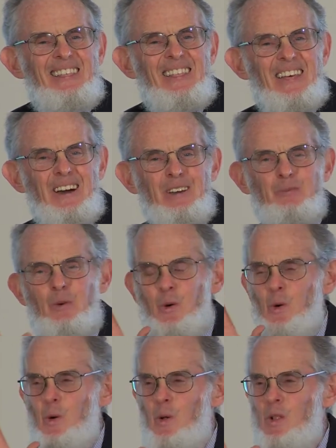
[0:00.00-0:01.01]
Those were
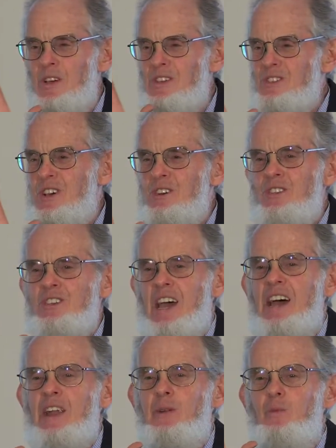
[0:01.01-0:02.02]
all the
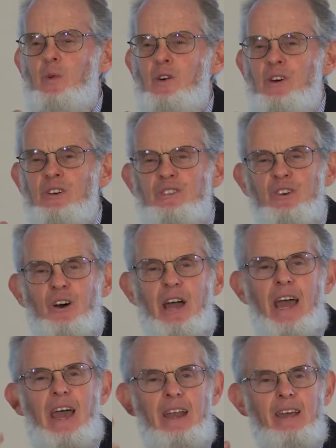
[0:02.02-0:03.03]
associated words I
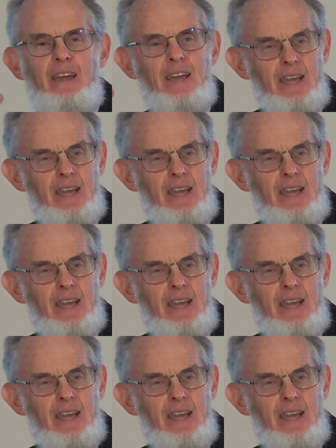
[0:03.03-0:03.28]
had